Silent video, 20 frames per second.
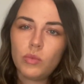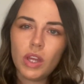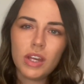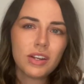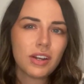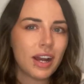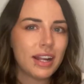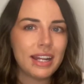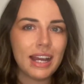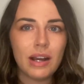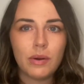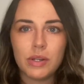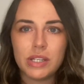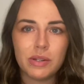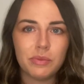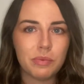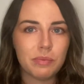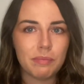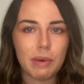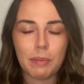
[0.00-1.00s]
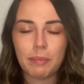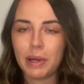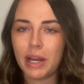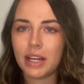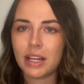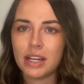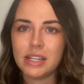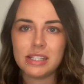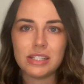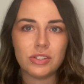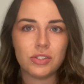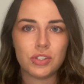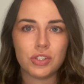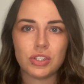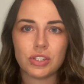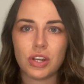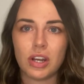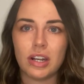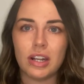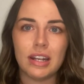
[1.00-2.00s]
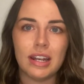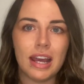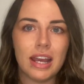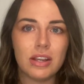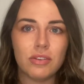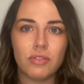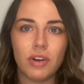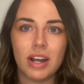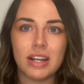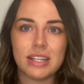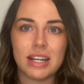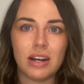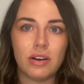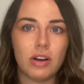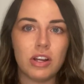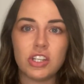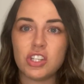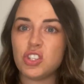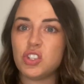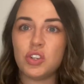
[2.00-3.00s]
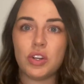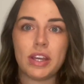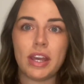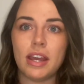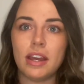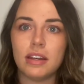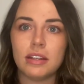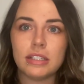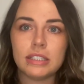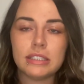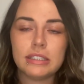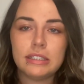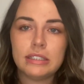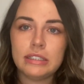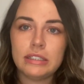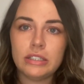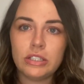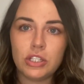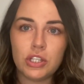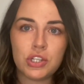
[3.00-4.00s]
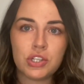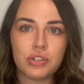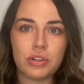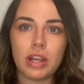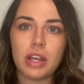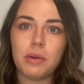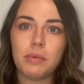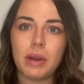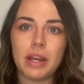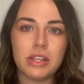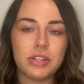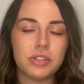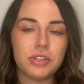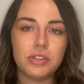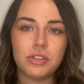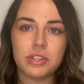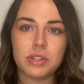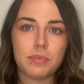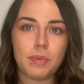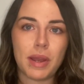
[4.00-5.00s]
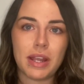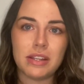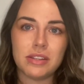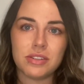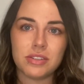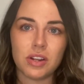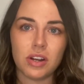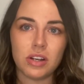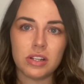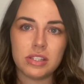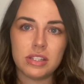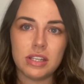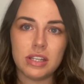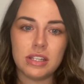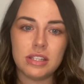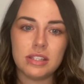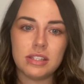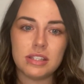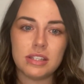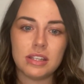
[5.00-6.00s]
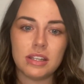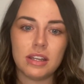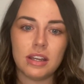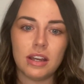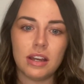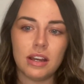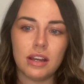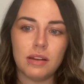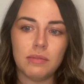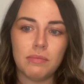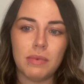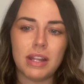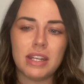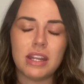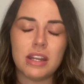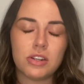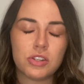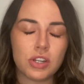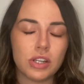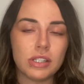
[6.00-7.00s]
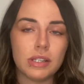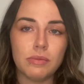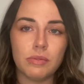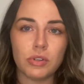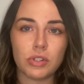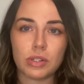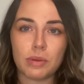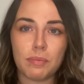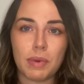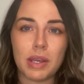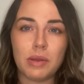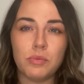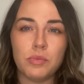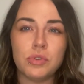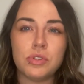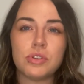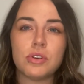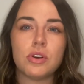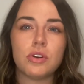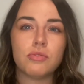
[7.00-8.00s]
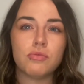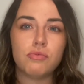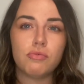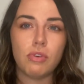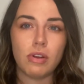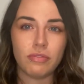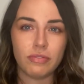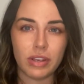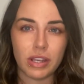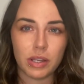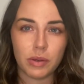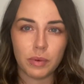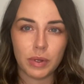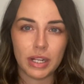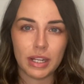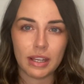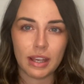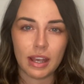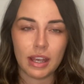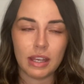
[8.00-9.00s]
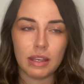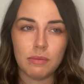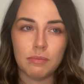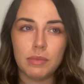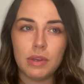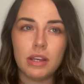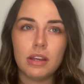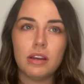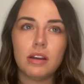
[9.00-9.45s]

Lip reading: Kind of how I did for my back. I didn't just kind of let it ride out. I just took it straight away as soon as the pain started. And don't get me wrong, the pain was horrific when it came.